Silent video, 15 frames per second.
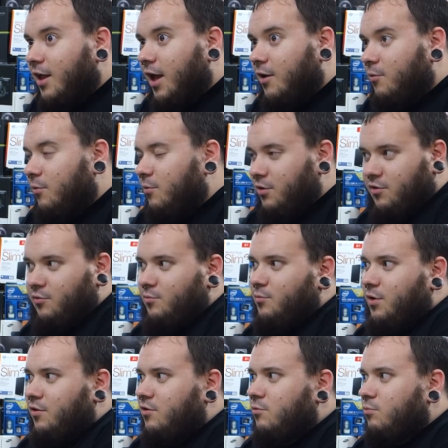like,
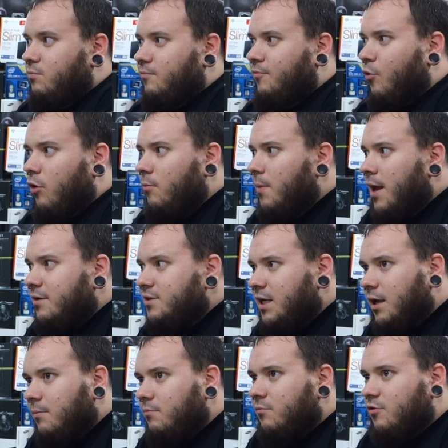what's 4-man
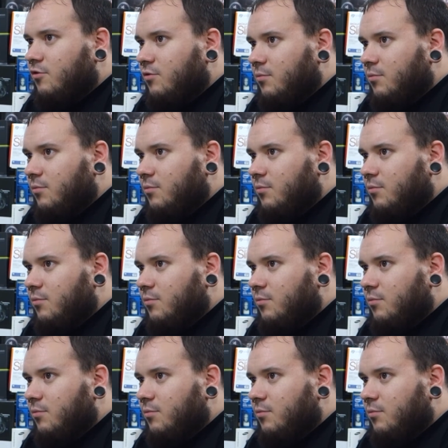teams? Or something